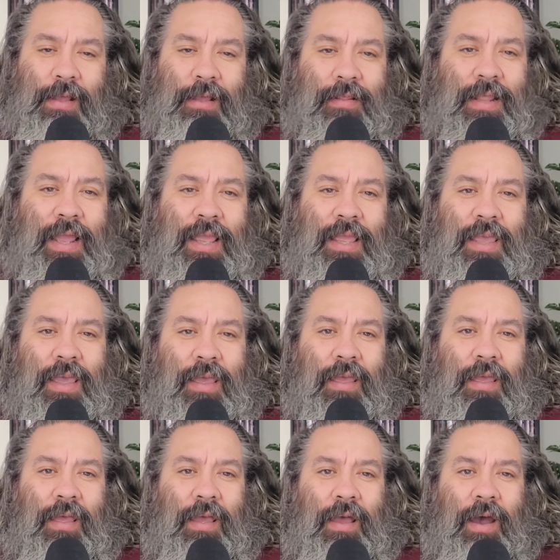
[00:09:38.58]
Like,
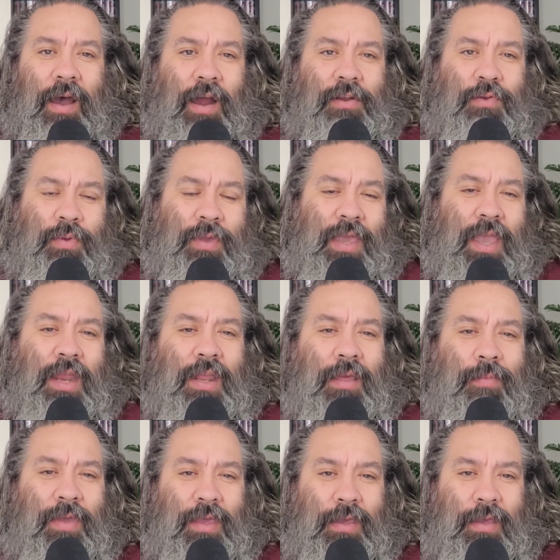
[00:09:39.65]
are you kidding
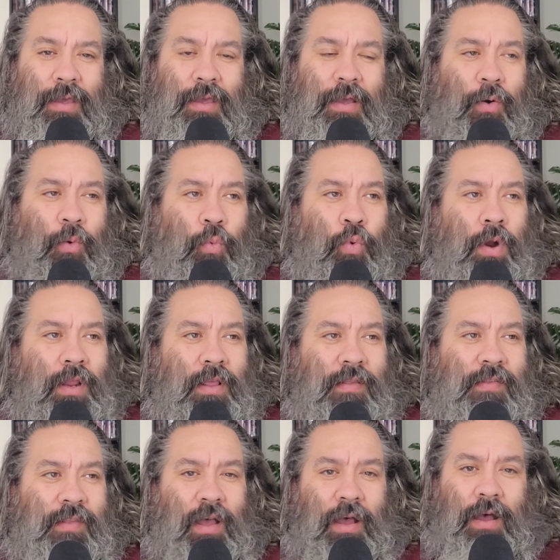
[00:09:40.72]
me? What
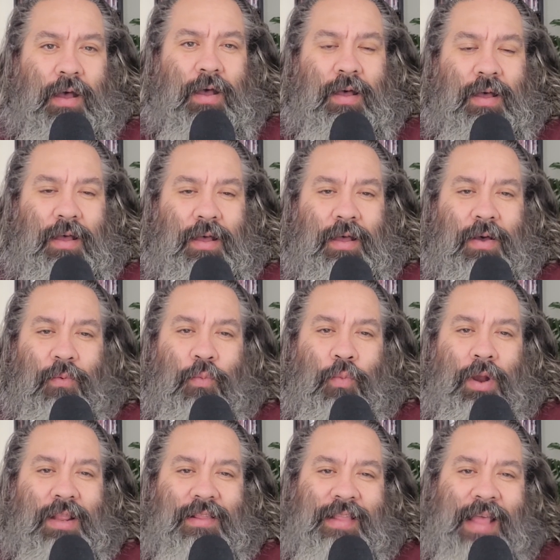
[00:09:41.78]
is
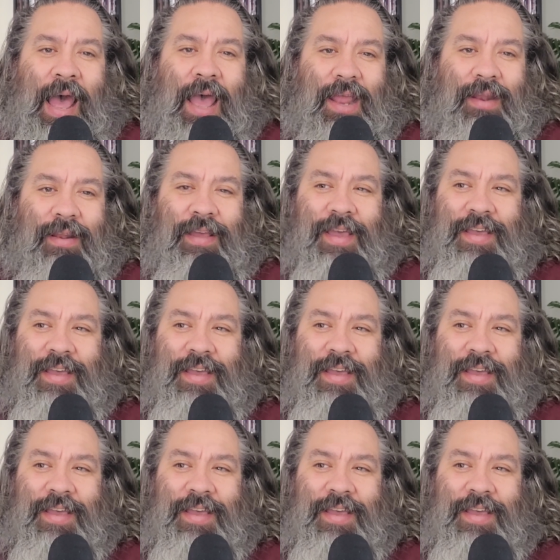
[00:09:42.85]
that?